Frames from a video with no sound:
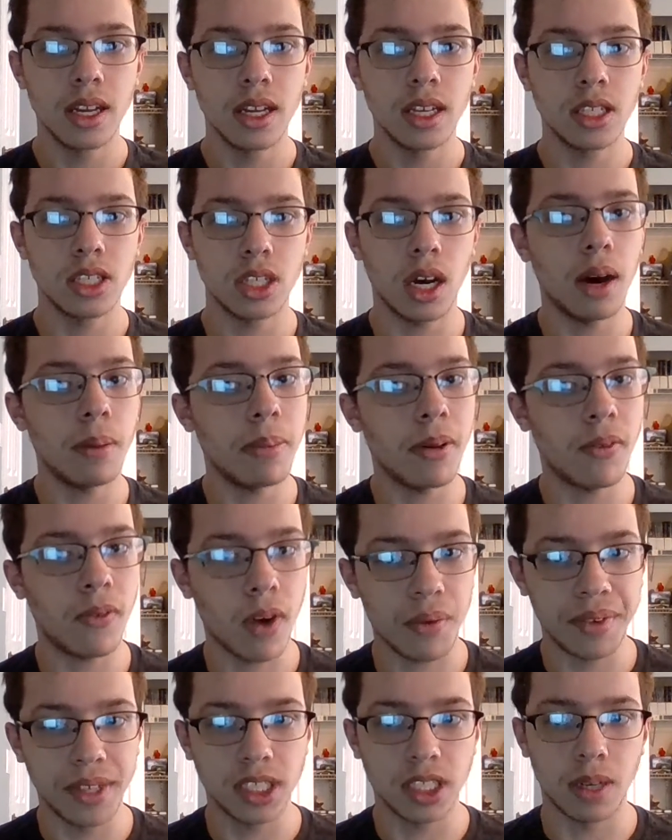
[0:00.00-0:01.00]
So
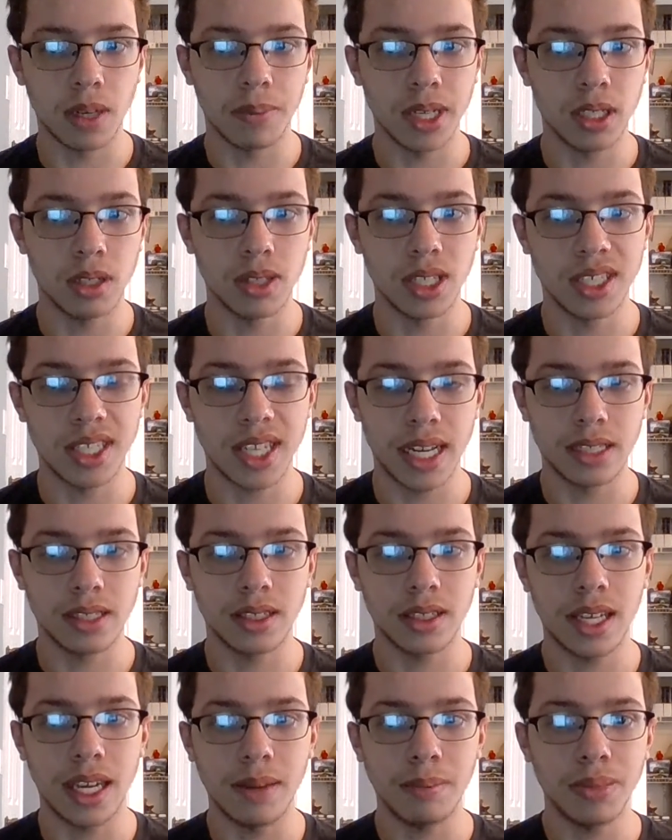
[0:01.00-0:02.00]
before we jump into the
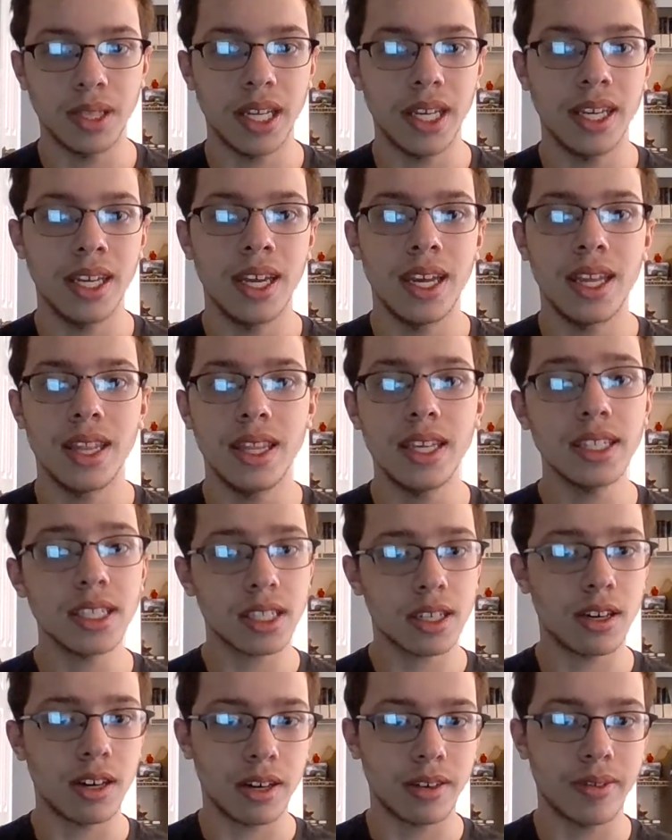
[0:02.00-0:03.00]
standard gameplay, this
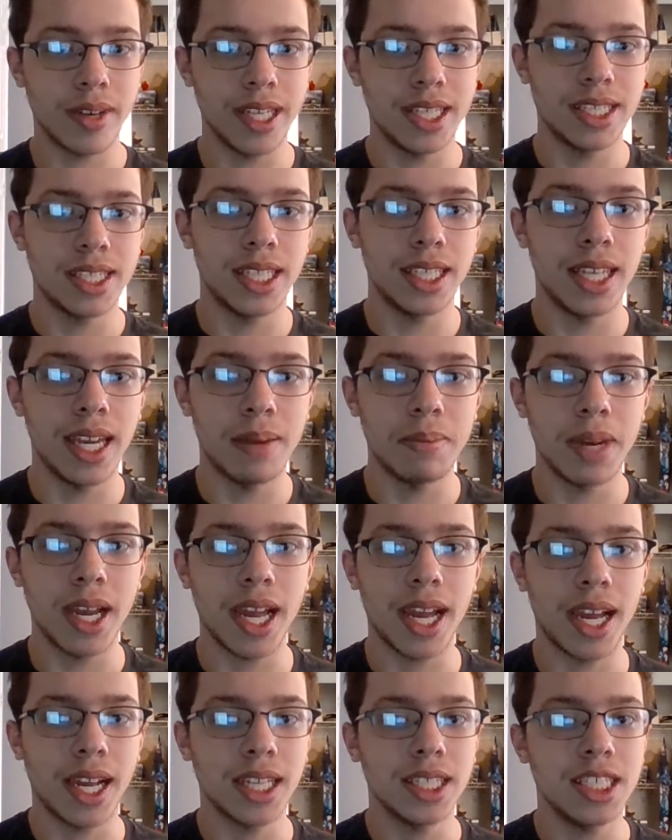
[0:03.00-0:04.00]
kart racing game
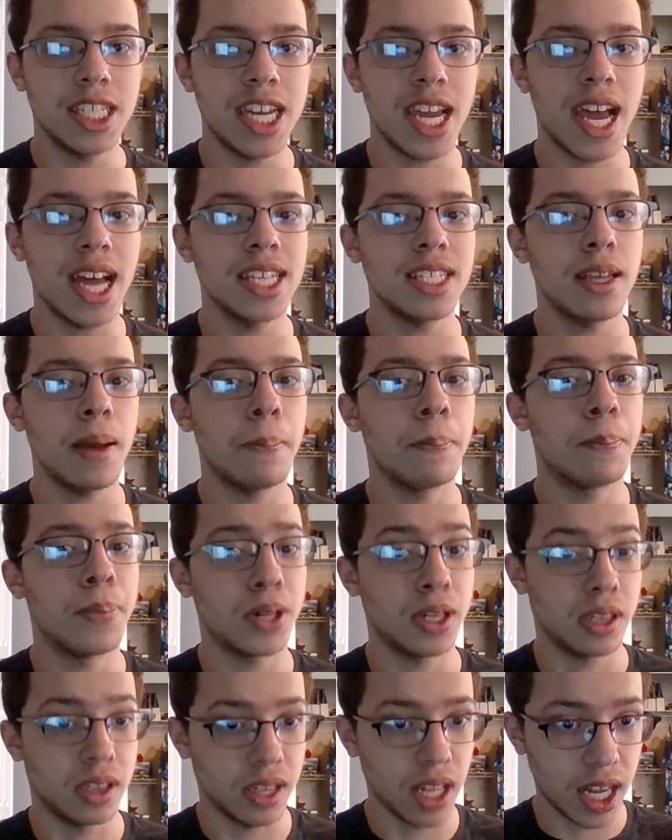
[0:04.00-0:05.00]
actually has a
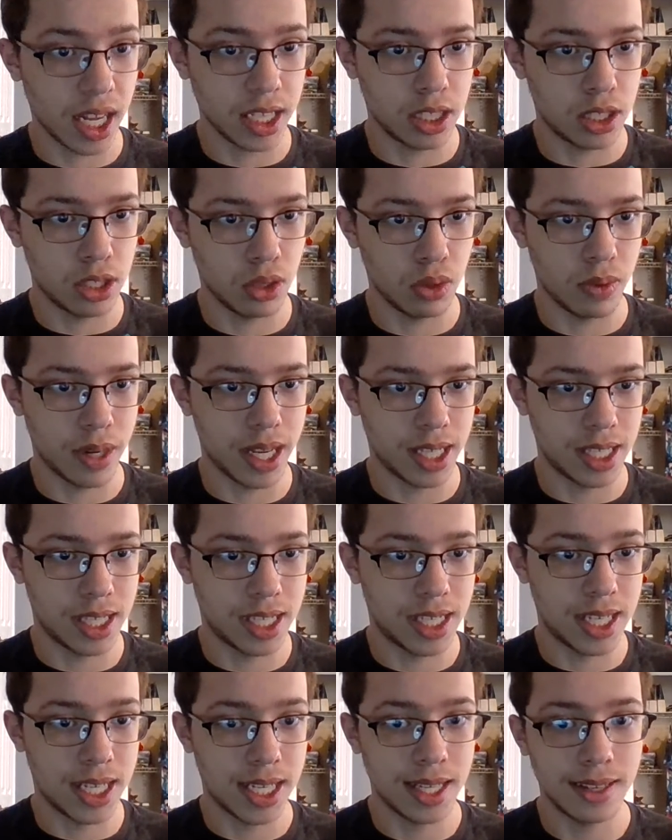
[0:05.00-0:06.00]
plot to
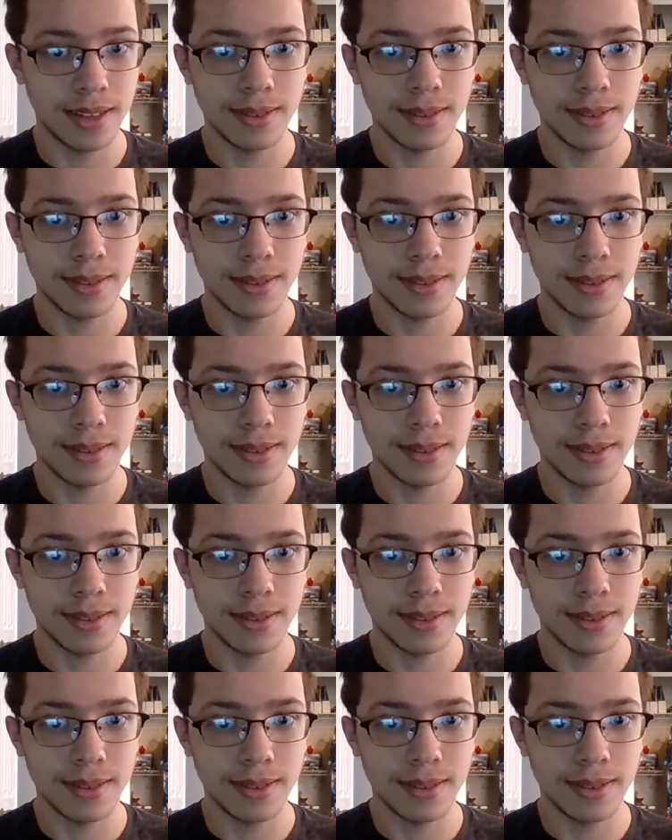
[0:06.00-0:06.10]
it.